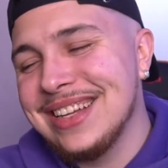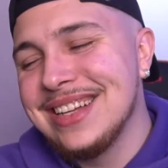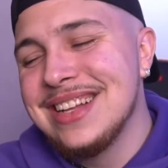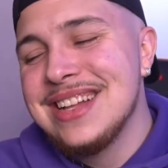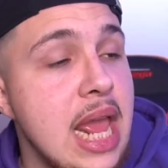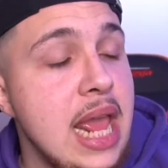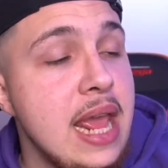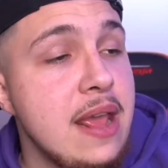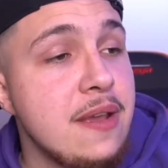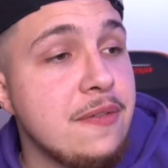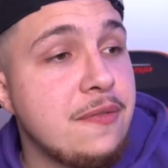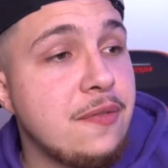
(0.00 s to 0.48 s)

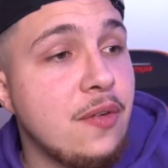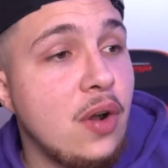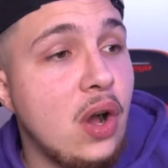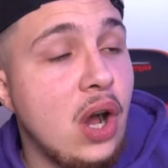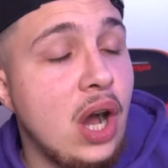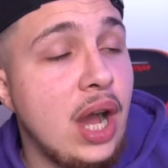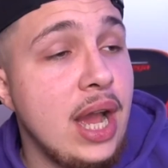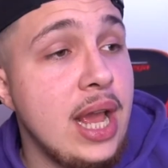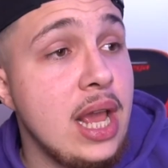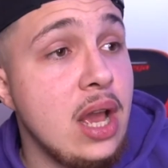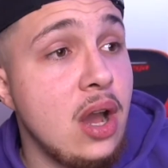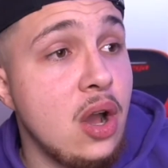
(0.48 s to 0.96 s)
If
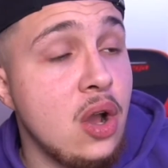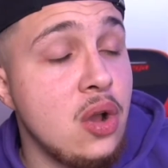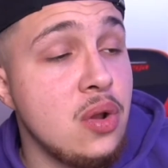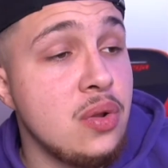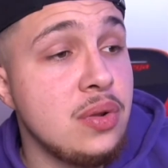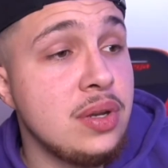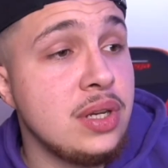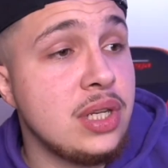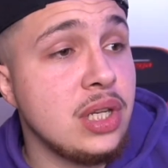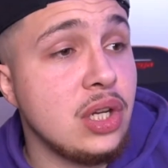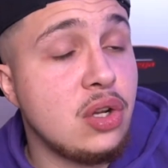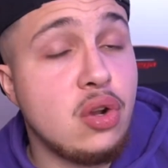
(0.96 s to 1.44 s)
I
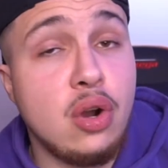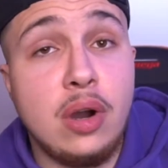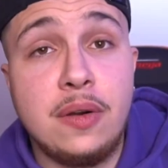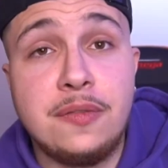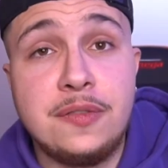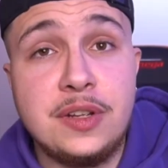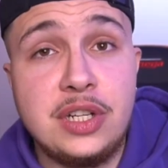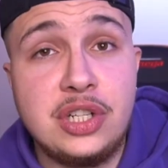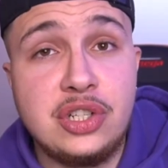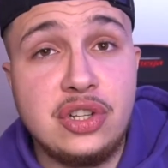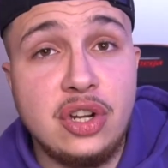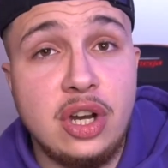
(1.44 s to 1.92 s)
owned a
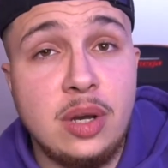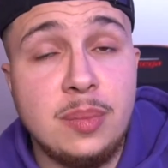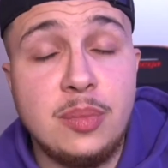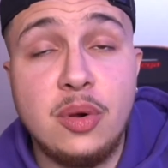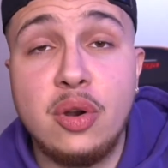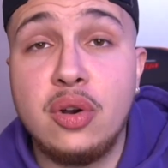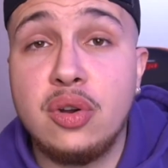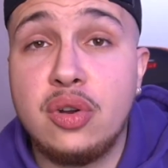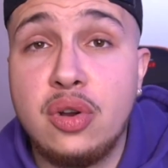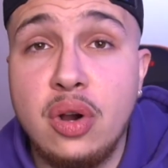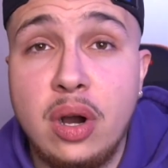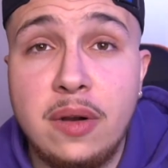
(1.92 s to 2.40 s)
coffee shop or
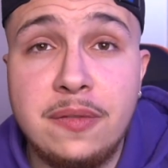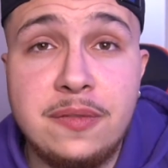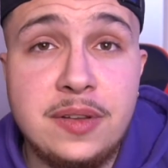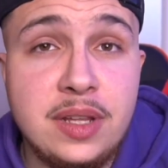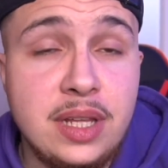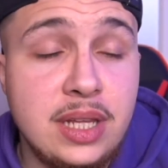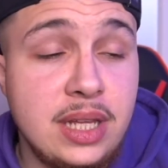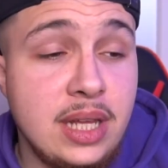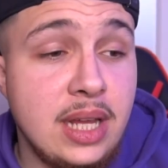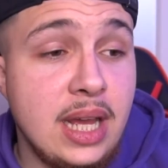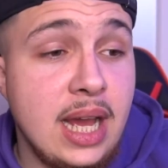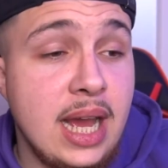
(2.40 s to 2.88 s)
a
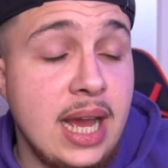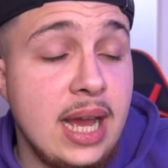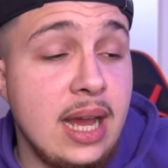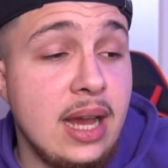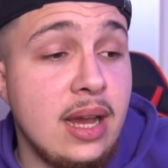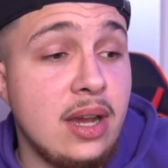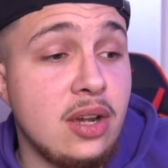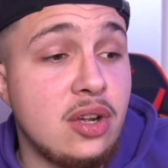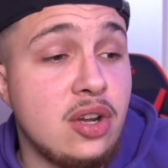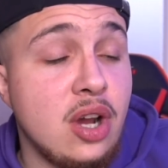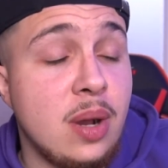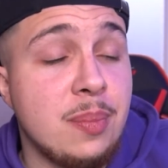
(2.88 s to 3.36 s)
coffee
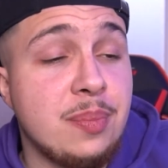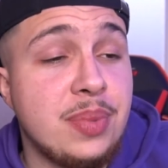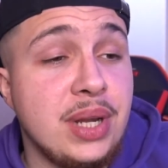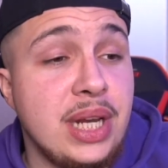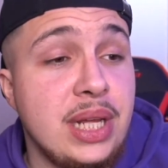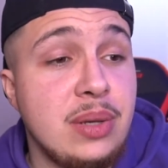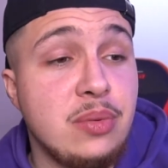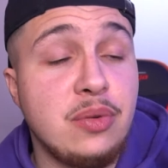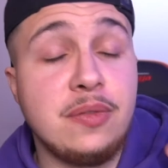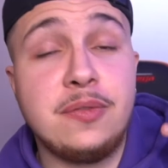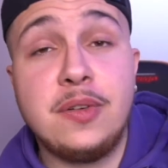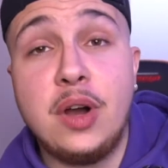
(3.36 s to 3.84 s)

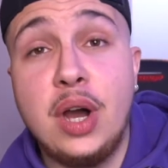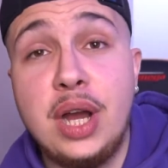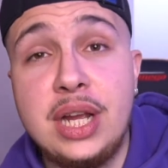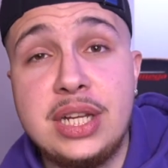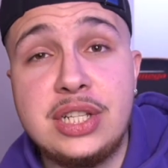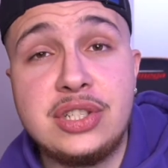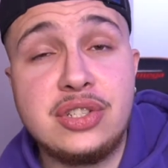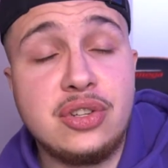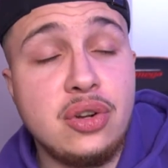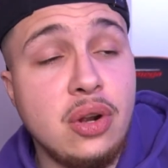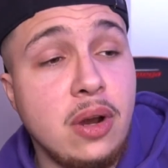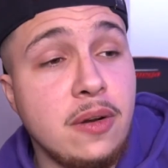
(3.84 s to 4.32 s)
company with
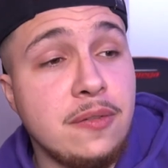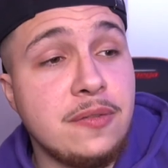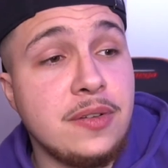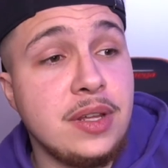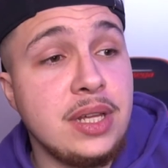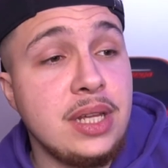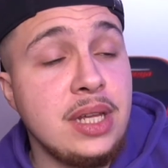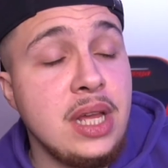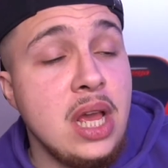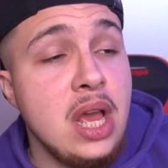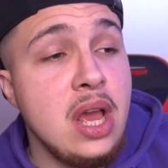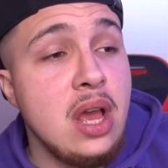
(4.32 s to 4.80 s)
iced
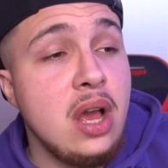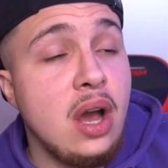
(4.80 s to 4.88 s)
coffee,